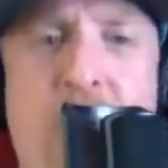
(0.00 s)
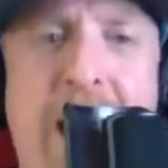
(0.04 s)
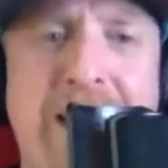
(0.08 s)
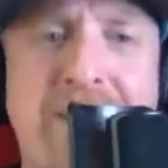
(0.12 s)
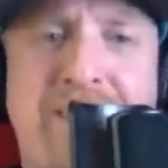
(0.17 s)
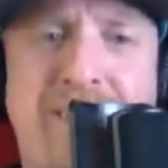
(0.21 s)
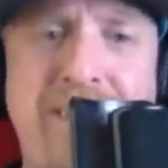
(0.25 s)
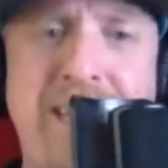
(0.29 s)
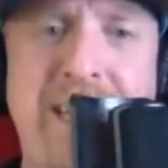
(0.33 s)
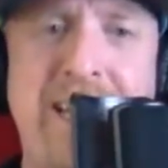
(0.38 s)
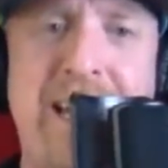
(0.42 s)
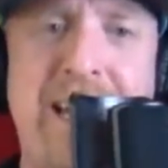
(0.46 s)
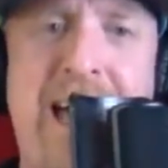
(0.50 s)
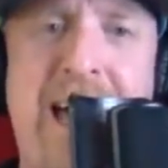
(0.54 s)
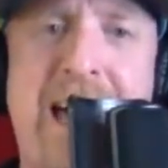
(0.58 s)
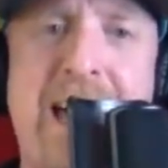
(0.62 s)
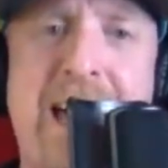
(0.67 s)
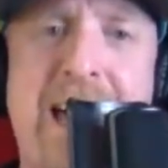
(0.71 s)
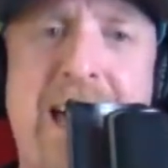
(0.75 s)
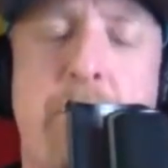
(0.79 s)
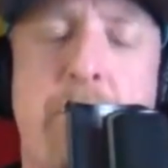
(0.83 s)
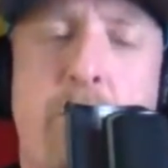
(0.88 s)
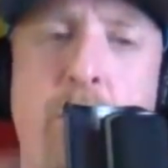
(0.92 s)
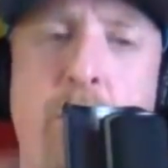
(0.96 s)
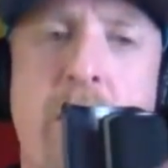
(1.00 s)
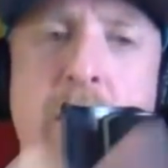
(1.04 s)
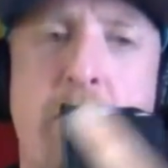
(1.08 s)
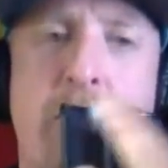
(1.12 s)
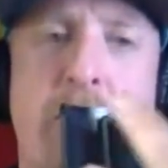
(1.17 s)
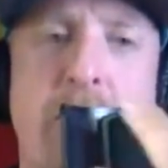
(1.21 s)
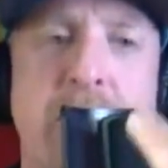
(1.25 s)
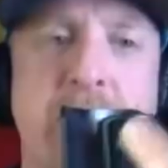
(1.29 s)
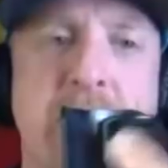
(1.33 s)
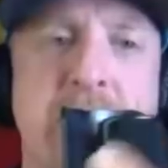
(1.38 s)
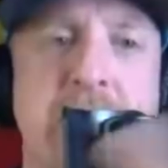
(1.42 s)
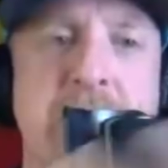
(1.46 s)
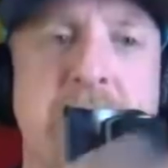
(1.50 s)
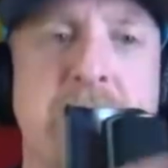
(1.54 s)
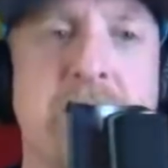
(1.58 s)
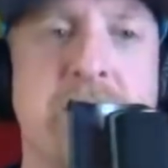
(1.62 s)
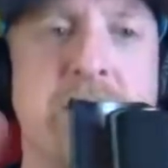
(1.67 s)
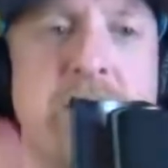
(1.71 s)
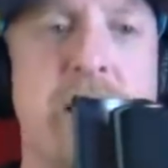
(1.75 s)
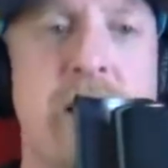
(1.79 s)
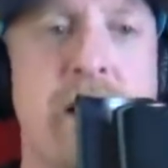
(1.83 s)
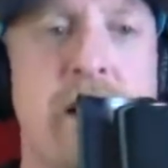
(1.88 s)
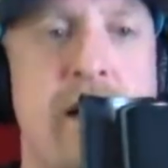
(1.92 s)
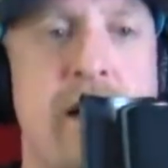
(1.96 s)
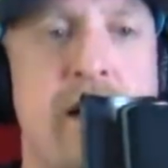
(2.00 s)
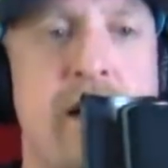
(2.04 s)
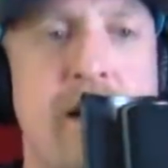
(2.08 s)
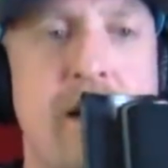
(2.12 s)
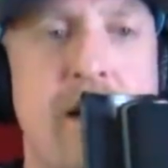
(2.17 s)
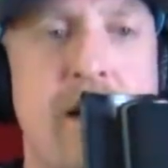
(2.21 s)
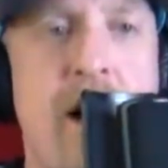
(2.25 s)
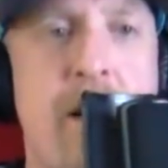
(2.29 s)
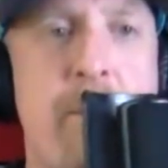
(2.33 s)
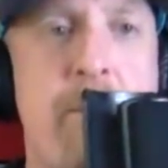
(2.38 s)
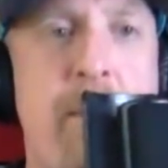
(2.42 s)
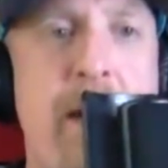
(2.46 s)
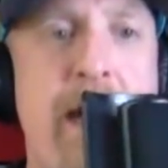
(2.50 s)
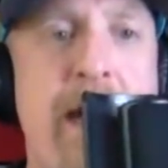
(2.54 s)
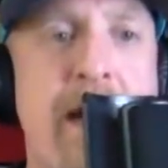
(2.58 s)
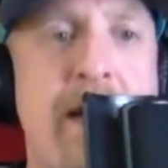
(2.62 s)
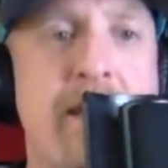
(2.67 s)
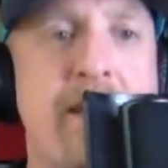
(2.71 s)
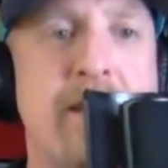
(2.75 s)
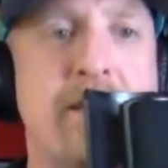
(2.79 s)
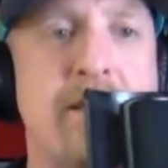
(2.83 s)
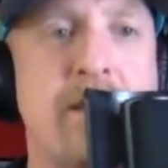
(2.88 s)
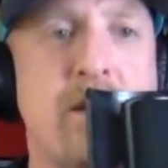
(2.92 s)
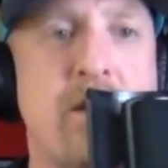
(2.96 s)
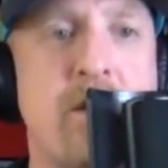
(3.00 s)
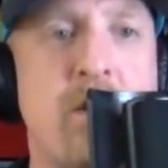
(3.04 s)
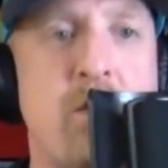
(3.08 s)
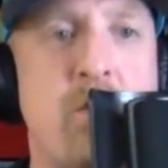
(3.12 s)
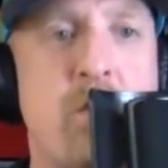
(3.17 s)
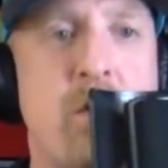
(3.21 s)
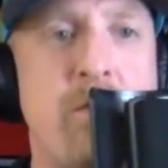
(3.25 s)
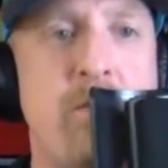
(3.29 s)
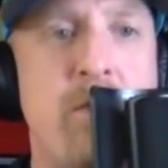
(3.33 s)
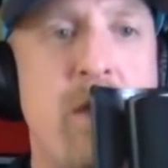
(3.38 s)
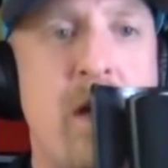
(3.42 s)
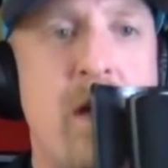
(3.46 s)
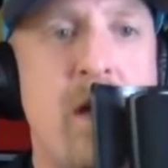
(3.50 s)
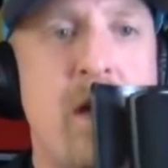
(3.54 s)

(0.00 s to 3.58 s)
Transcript: YC9, pretty please." Not bad. That's a good one.